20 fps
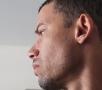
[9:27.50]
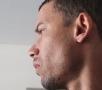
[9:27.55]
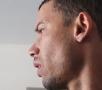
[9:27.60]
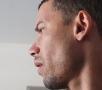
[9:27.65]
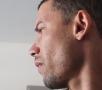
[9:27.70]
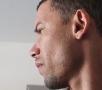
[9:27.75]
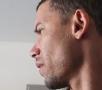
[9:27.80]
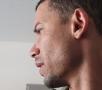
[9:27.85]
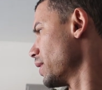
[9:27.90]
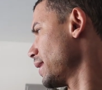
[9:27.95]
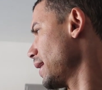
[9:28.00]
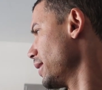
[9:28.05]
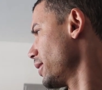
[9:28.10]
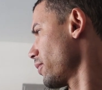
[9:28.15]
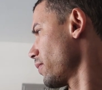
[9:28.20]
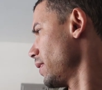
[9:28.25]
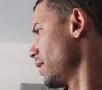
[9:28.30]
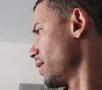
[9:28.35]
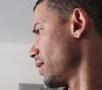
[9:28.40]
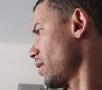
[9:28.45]
whatever the
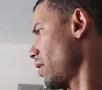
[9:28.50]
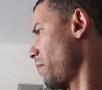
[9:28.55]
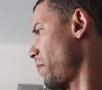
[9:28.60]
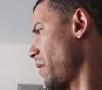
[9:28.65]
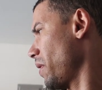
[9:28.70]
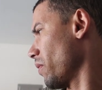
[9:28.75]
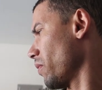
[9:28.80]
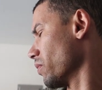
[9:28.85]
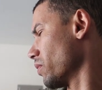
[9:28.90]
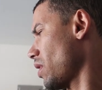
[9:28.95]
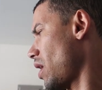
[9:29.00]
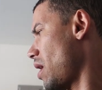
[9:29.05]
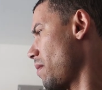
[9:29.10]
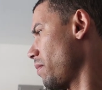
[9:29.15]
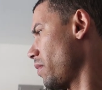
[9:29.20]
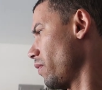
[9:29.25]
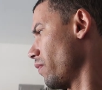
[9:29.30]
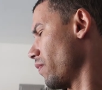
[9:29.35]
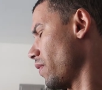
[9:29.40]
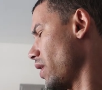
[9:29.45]
sensor is up here on
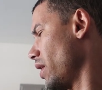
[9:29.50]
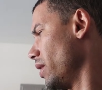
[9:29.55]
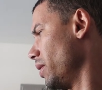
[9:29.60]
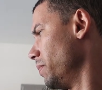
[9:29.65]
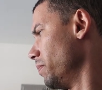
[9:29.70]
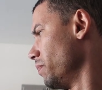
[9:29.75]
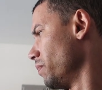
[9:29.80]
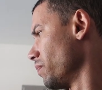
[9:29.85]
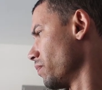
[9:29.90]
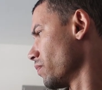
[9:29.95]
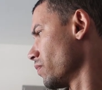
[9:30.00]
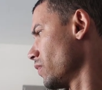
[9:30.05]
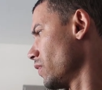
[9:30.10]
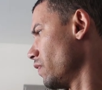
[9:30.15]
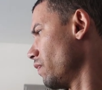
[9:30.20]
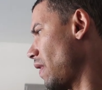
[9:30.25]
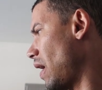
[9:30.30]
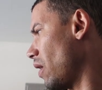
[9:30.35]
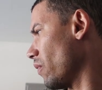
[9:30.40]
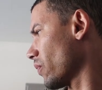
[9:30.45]
top of the
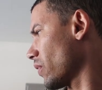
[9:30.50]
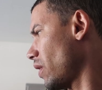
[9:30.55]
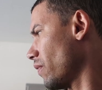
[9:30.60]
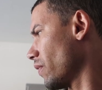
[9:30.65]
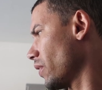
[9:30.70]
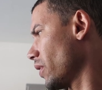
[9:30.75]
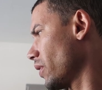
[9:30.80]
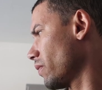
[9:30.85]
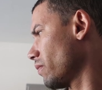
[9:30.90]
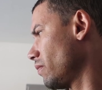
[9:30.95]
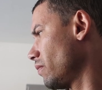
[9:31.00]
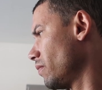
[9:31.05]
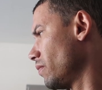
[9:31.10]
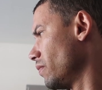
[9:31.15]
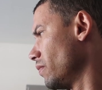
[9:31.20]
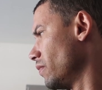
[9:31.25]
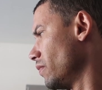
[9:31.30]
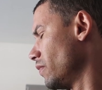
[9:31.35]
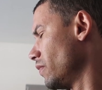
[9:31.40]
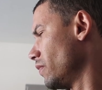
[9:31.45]
valve cover.
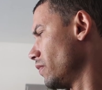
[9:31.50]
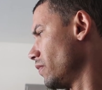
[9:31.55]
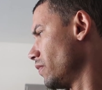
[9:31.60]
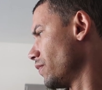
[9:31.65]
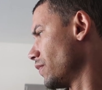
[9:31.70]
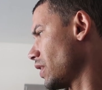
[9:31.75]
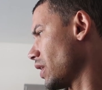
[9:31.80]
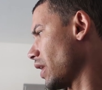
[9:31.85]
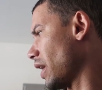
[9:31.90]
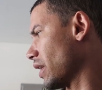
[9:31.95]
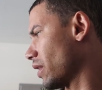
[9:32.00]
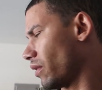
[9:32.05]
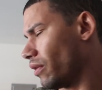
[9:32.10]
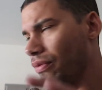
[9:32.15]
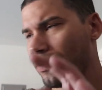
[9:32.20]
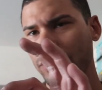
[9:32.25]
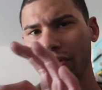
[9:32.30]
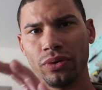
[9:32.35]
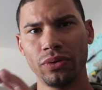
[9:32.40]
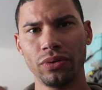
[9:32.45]
Like the
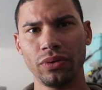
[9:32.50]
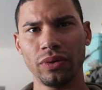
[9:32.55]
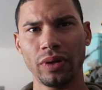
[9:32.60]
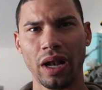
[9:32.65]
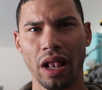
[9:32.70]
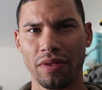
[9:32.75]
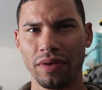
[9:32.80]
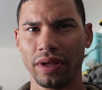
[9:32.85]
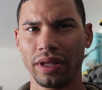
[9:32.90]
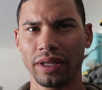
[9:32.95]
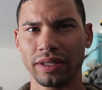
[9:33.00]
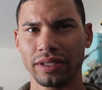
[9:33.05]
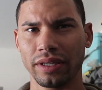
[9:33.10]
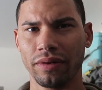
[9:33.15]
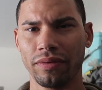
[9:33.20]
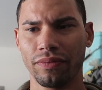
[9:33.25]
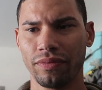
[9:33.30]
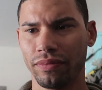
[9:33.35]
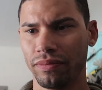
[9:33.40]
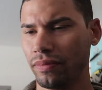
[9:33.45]
fuel, I think it looks like
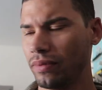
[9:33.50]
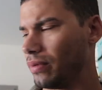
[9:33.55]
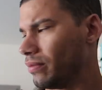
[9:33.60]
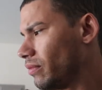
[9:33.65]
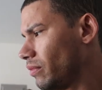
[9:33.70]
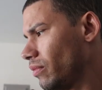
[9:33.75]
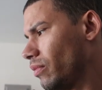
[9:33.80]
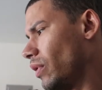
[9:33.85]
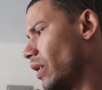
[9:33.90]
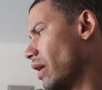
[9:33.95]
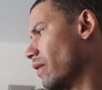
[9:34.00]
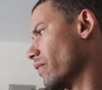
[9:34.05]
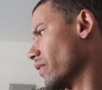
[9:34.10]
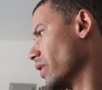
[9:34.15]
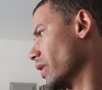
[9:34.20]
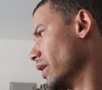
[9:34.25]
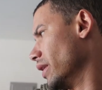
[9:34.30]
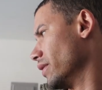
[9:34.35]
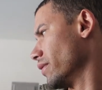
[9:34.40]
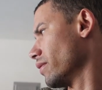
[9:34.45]
a,
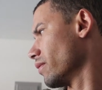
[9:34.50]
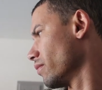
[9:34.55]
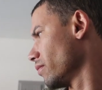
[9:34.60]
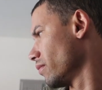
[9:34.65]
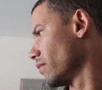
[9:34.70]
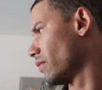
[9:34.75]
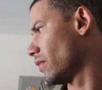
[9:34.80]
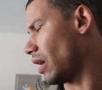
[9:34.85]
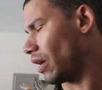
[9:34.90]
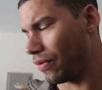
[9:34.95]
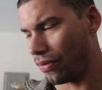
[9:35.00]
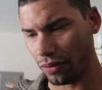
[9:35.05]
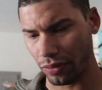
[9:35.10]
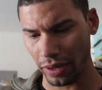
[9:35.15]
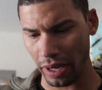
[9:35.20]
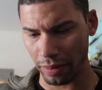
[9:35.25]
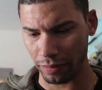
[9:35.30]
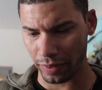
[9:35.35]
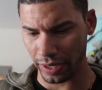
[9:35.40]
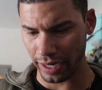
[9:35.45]
whatever it is. I feel
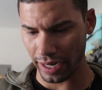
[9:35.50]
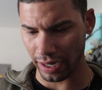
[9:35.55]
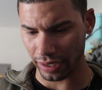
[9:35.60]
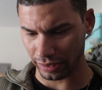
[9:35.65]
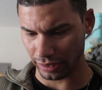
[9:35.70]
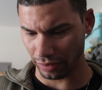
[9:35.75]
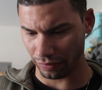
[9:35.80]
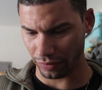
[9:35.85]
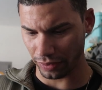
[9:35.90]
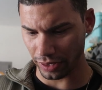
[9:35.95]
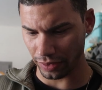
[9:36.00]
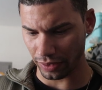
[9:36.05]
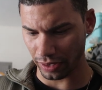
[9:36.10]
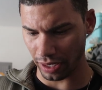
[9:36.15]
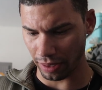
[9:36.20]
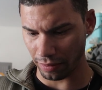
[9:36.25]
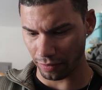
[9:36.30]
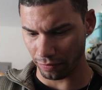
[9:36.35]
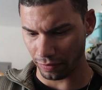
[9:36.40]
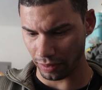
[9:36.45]
dumb right now because I forget the
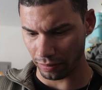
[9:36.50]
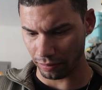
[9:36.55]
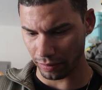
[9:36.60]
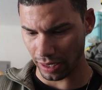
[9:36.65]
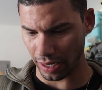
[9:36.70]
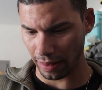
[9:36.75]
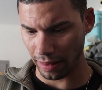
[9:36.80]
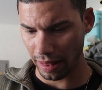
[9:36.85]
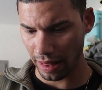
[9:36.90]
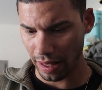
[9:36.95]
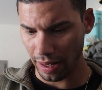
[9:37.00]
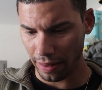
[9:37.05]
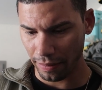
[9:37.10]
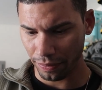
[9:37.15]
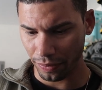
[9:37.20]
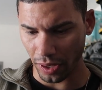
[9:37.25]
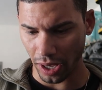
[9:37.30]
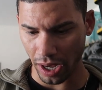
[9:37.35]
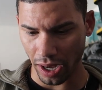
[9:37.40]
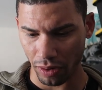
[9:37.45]
name of it, but
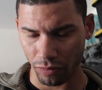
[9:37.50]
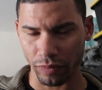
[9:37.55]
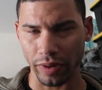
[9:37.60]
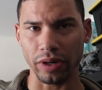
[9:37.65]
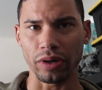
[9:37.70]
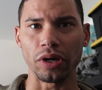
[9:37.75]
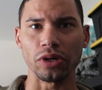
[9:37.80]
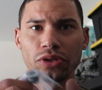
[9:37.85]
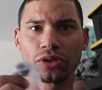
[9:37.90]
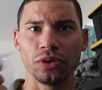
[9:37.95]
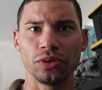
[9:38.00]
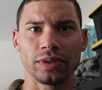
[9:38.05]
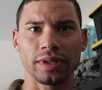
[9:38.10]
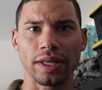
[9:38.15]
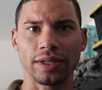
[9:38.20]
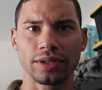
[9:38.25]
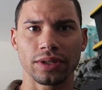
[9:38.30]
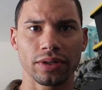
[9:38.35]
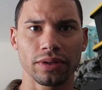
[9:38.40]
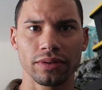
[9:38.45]
the rear O2
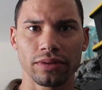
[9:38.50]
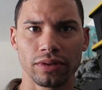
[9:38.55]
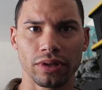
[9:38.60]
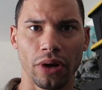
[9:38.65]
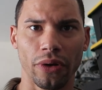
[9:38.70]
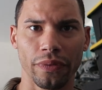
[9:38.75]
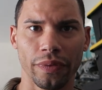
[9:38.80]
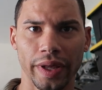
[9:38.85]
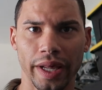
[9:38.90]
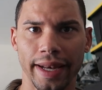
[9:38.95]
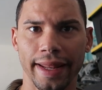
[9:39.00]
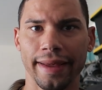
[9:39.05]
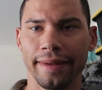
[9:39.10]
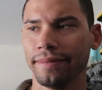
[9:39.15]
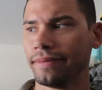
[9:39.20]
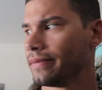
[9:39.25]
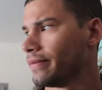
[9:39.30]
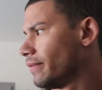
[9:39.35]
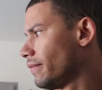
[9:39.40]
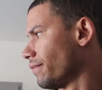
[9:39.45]
sensor, don't need
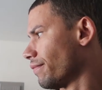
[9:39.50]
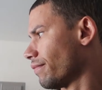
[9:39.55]
it.